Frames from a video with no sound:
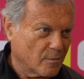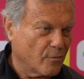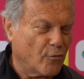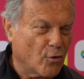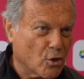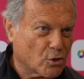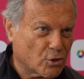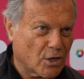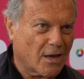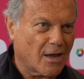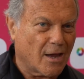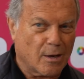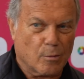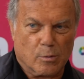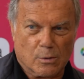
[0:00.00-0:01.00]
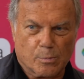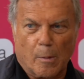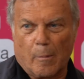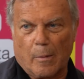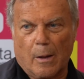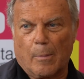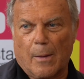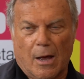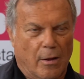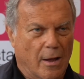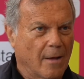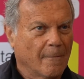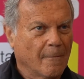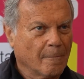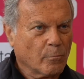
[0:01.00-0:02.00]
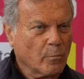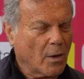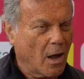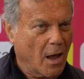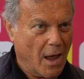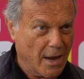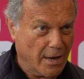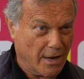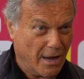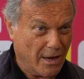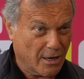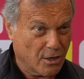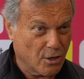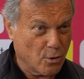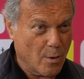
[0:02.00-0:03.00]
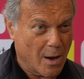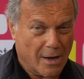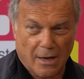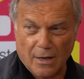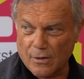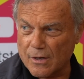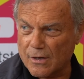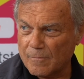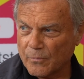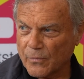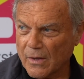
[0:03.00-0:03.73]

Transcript: The first decade was probably about AKQA, the